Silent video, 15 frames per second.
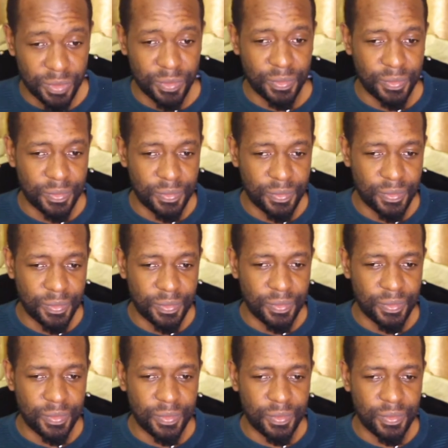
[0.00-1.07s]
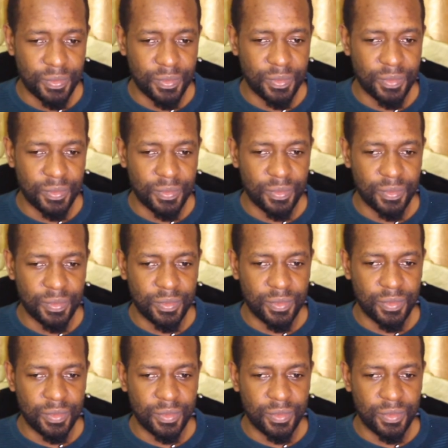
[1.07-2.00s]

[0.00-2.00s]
Nothing is said.